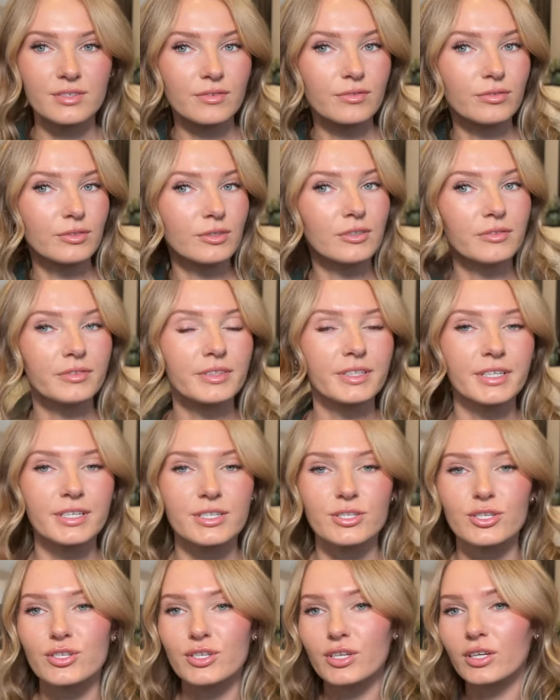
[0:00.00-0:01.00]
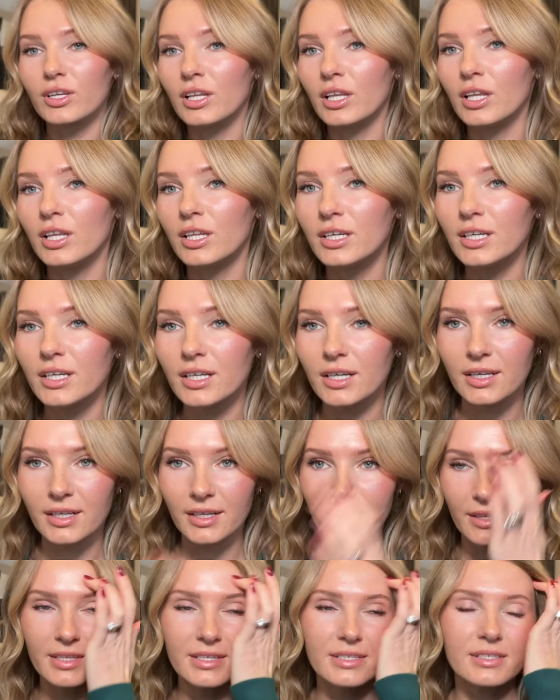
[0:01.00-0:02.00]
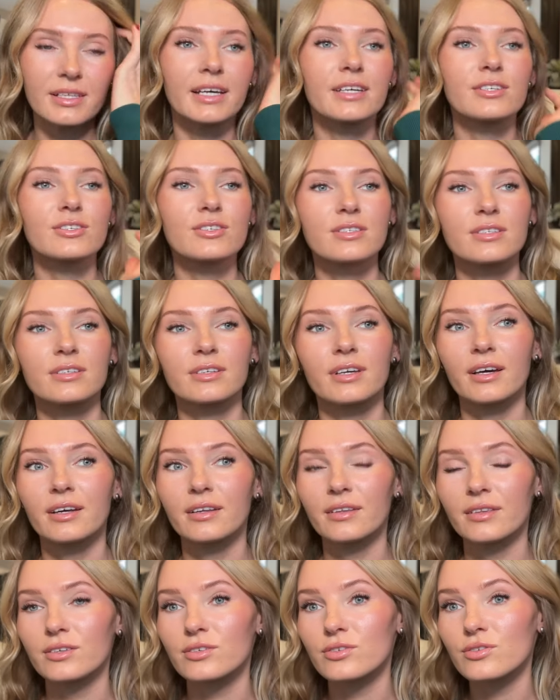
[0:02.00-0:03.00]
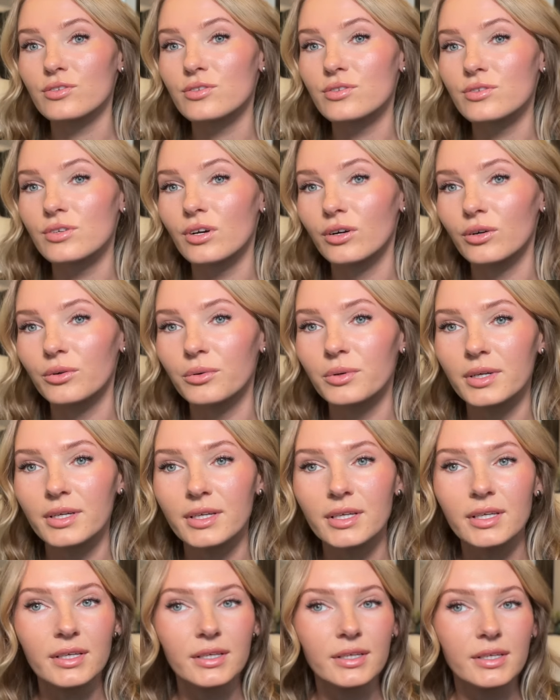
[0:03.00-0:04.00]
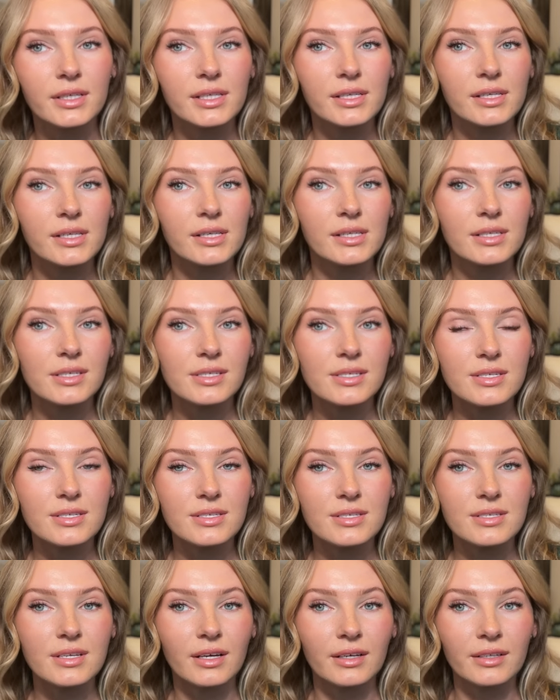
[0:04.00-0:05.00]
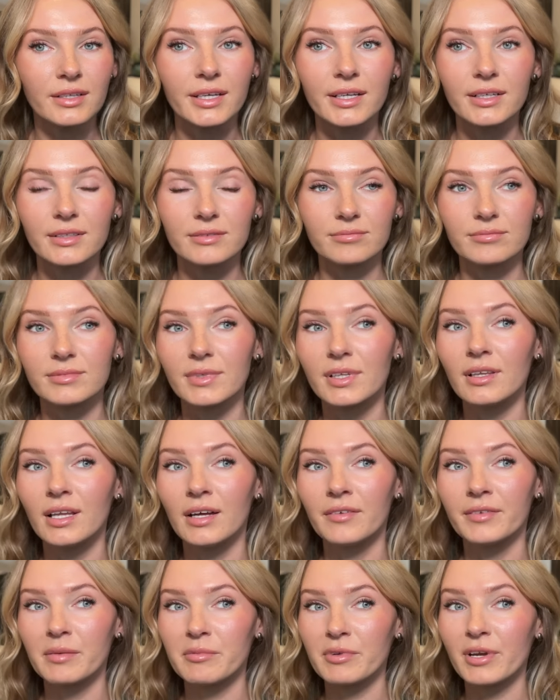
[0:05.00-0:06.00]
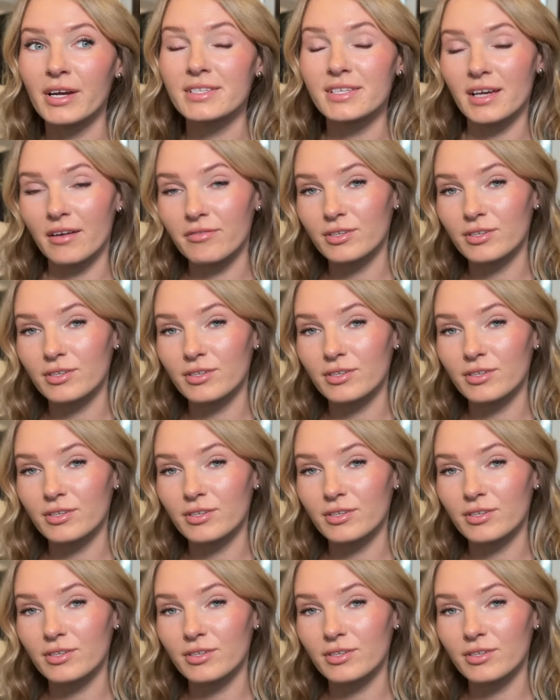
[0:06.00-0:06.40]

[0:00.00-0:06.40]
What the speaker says: the full finished look. These lashes, again, they're so stunning. Love them. You guys have